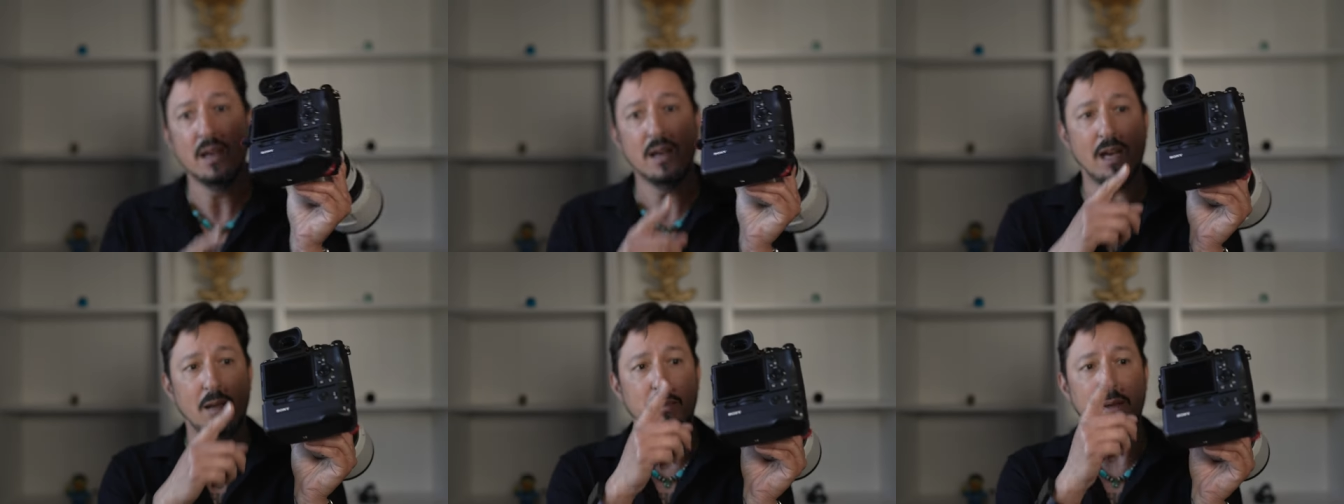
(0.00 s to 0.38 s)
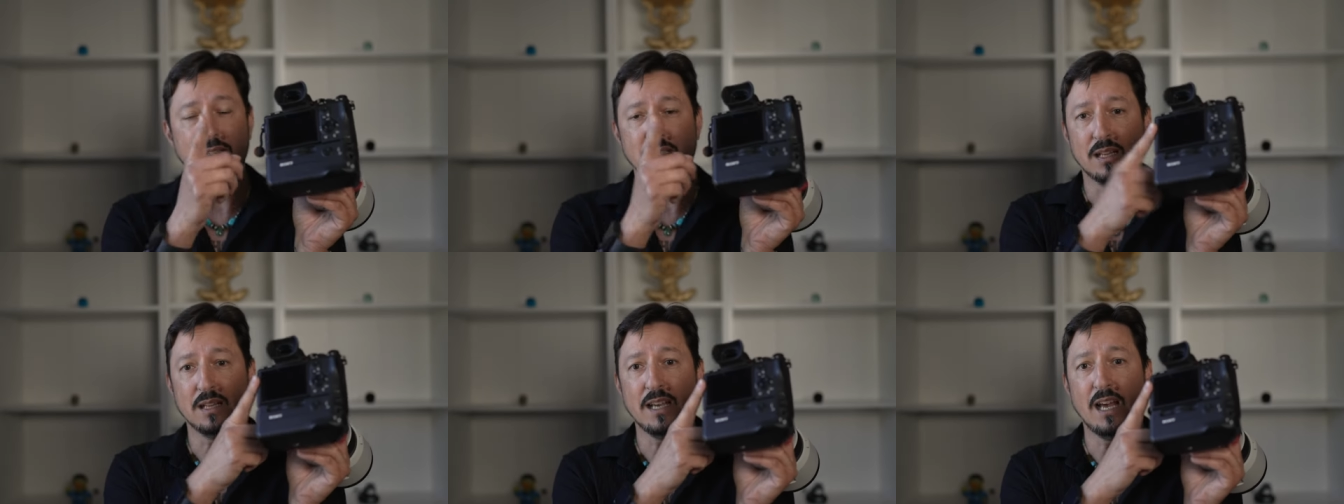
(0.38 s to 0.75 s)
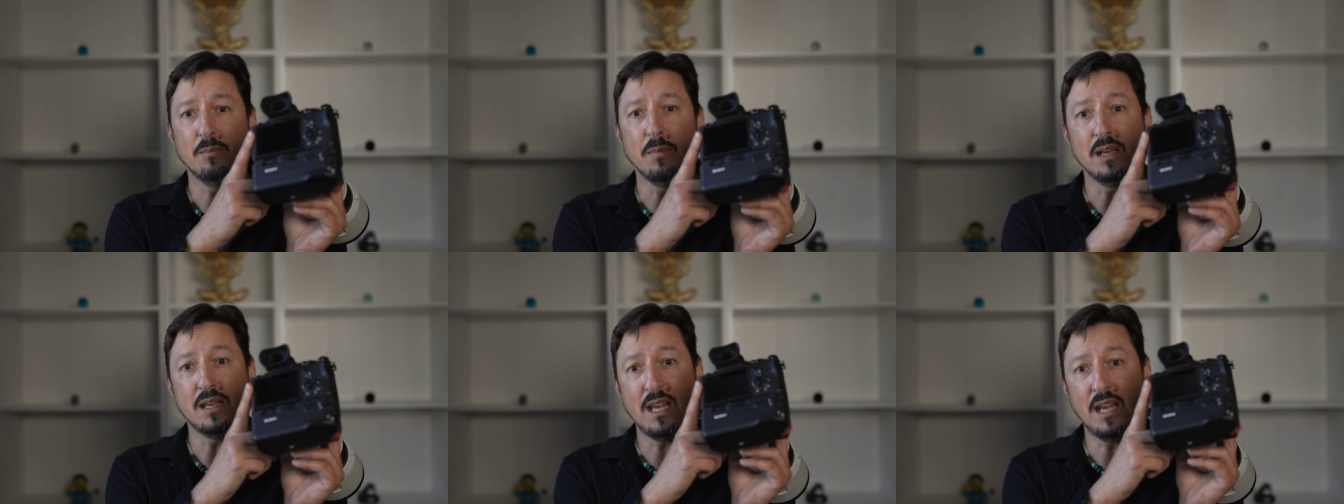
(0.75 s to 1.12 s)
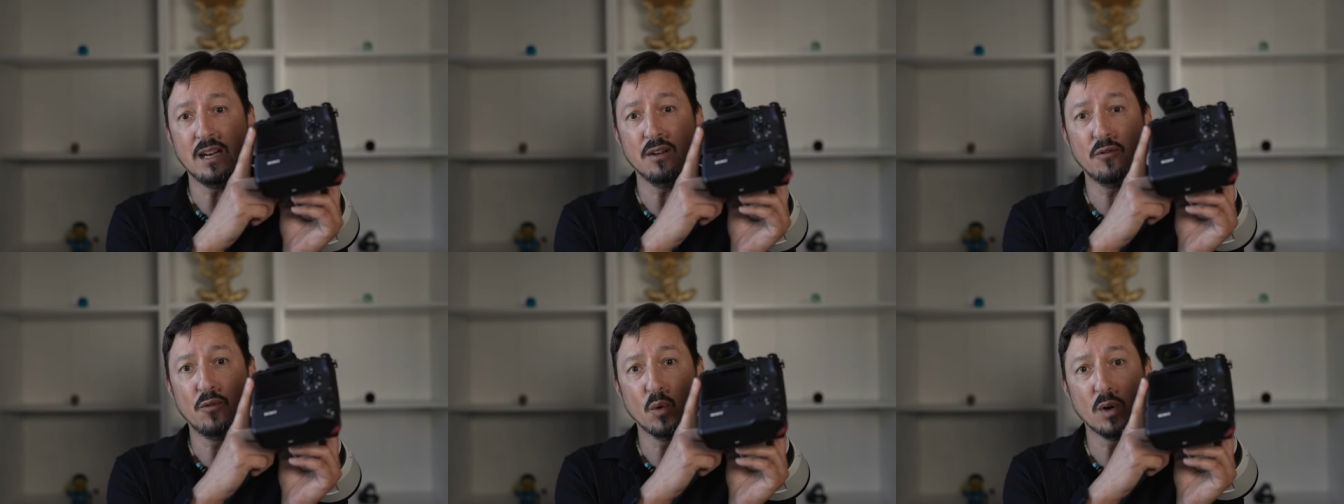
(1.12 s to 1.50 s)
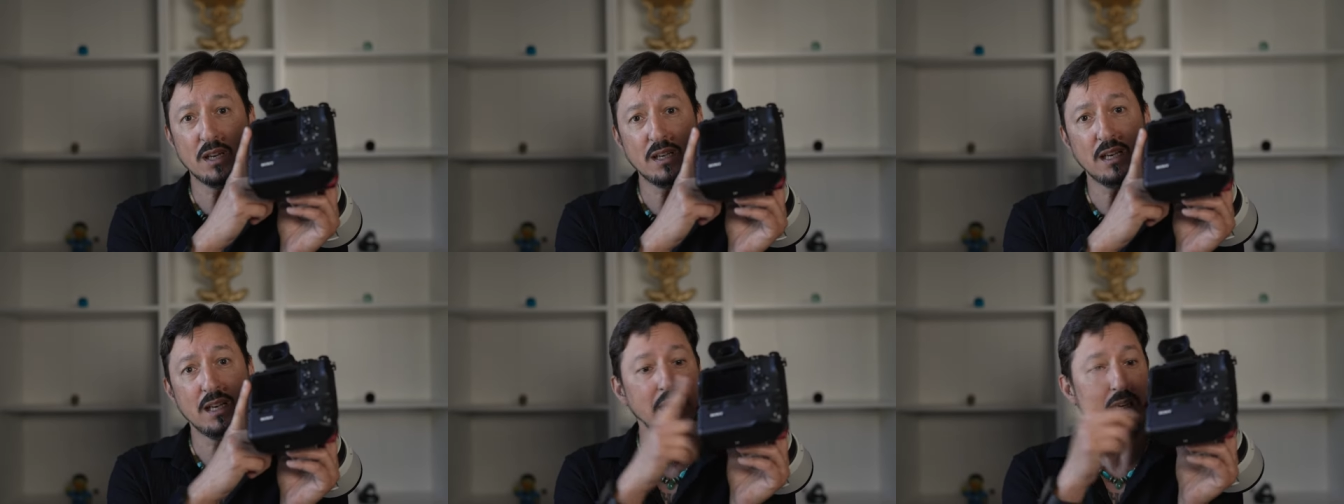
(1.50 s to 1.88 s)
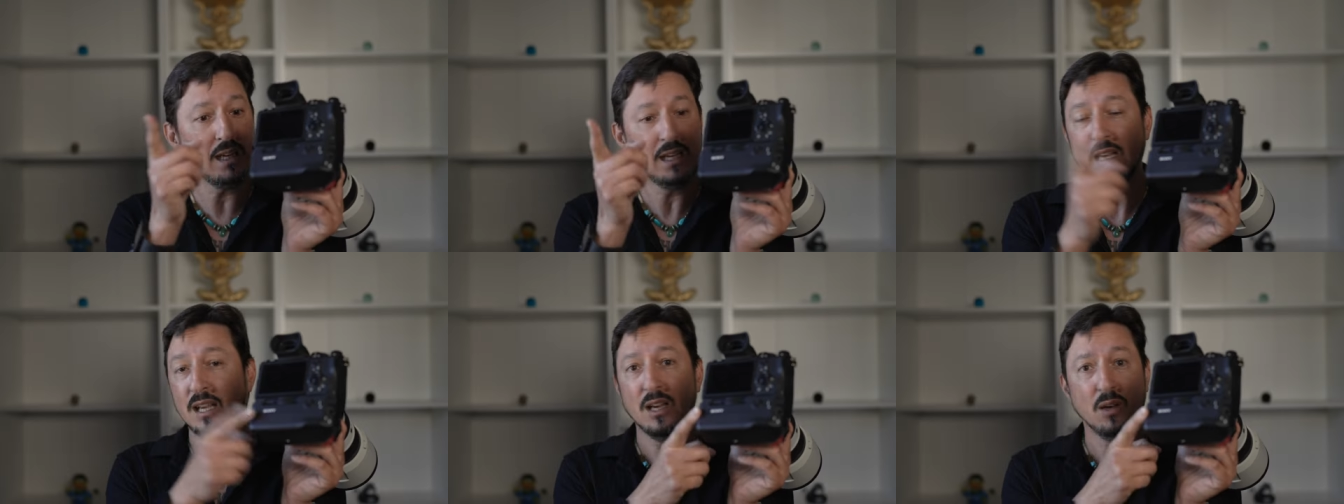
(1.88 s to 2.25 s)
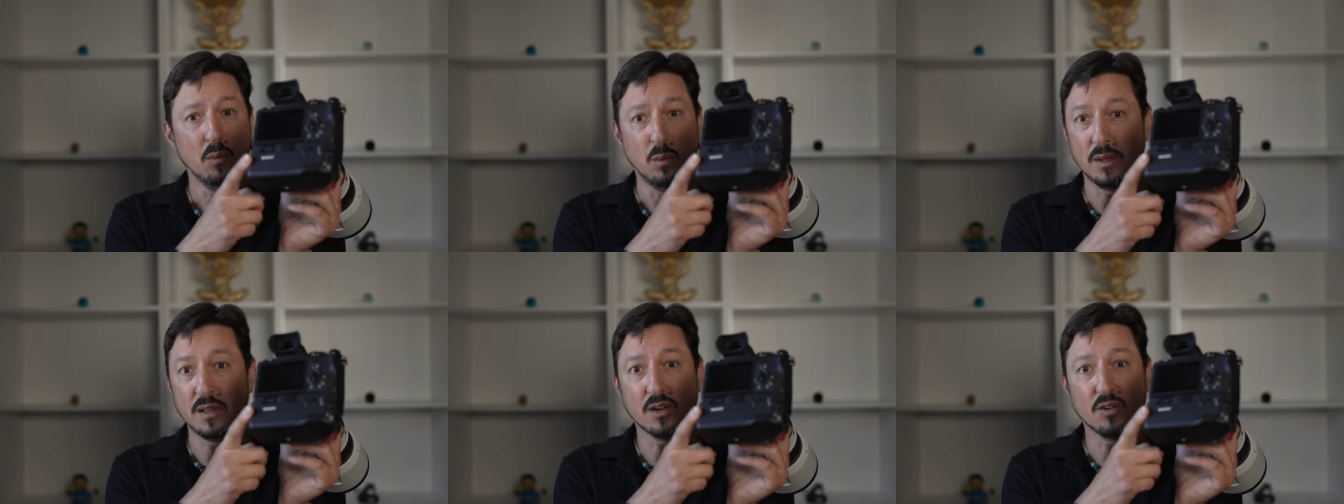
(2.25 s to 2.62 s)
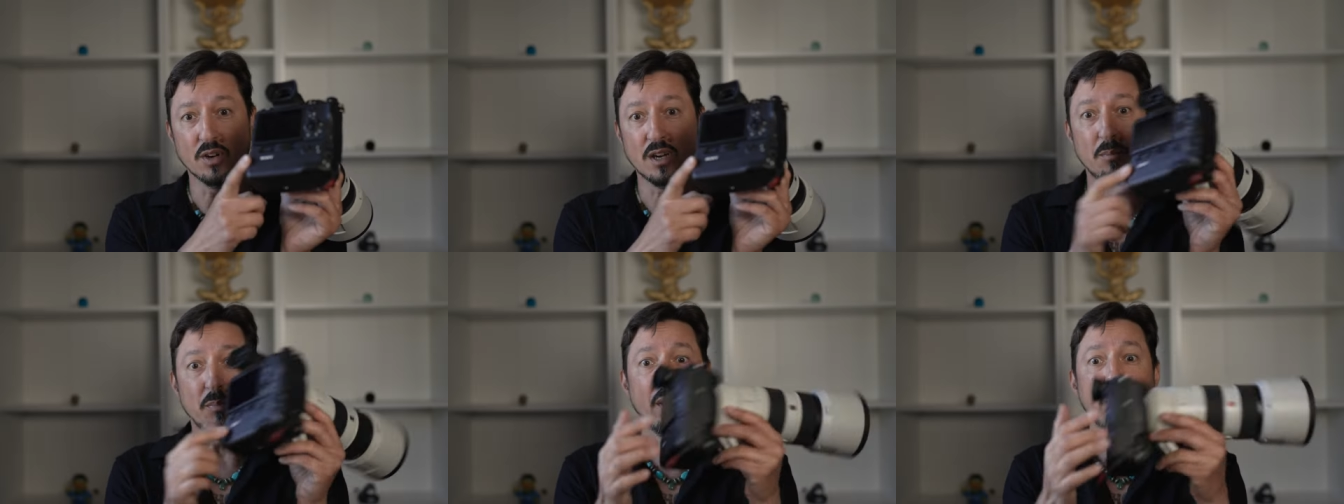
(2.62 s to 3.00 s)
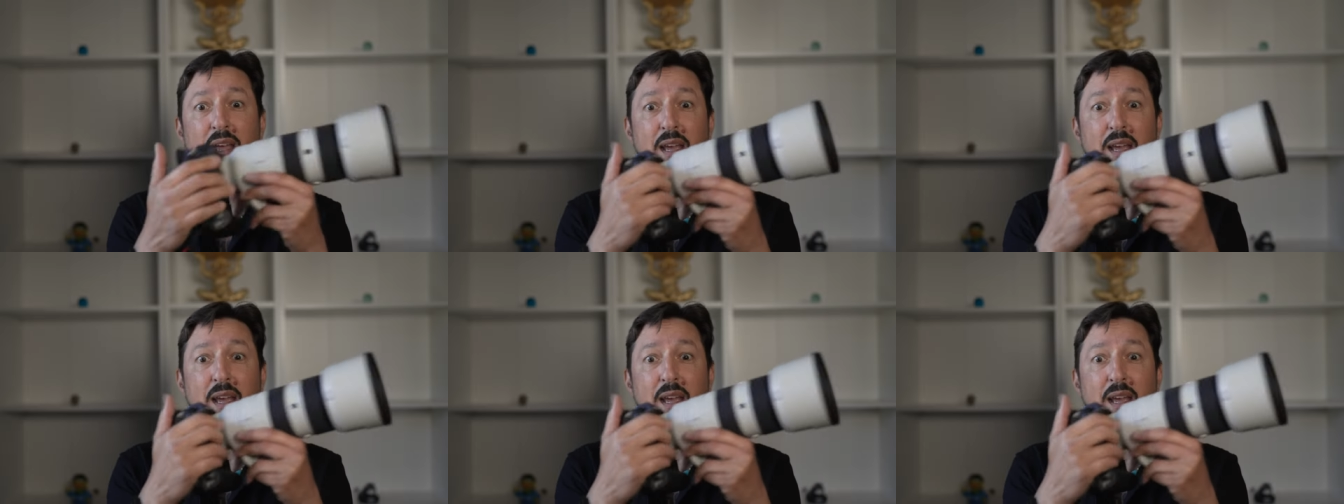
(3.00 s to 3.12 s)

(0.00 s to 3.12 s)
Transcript: I basically had my Canon 40D with a grip